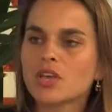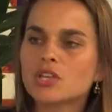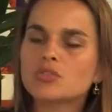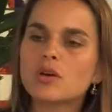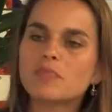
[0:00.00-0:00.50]

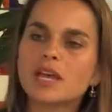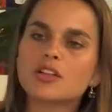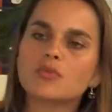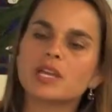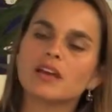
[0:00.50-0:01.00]
So at
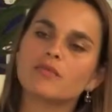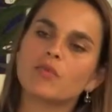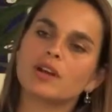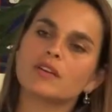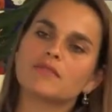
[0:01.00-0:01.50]
Baylor, we have
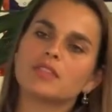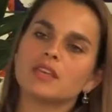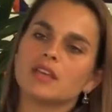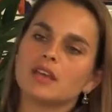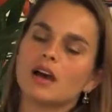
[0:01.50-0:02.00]
one of
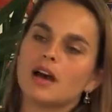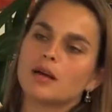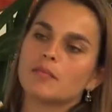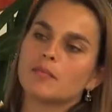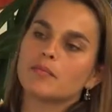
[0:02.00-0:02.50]
the
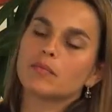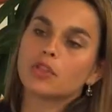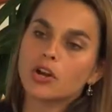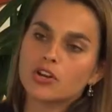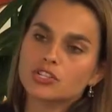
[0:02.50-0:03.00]
um,
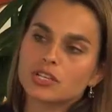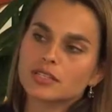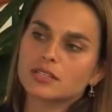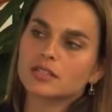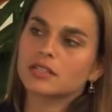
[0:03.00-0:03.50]

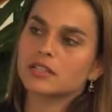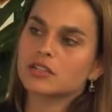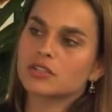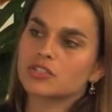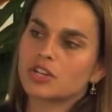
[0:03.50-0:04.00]
largest
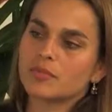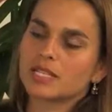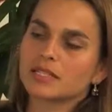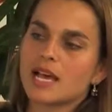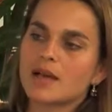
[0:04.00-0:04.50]
clinical
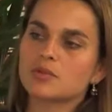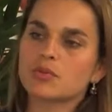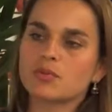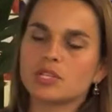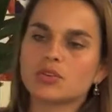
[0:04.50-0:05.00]
genomics labs
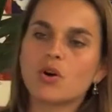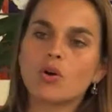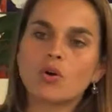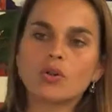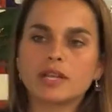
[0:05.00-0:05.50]
where we do
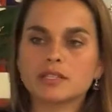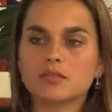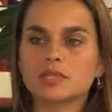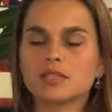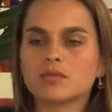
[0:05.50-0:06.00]
whole, whole
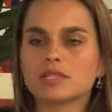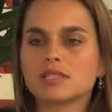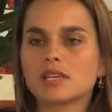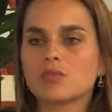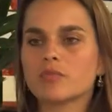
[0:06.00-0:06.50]
exome
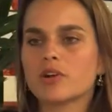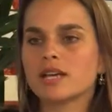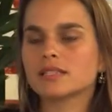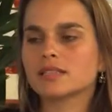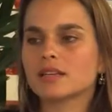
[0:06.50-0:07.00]
sequencing. We're
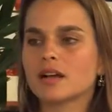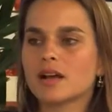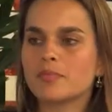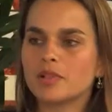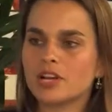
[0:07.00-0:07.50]
processing a
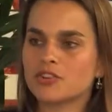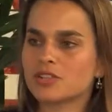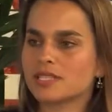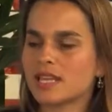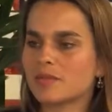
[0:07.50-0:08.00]
couple of
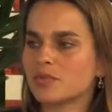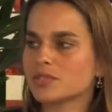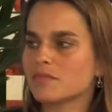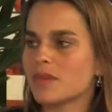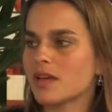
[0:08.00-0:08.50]
hundred
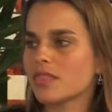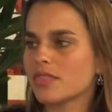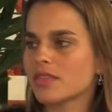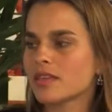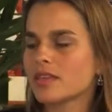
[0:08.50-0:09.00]
samples a month.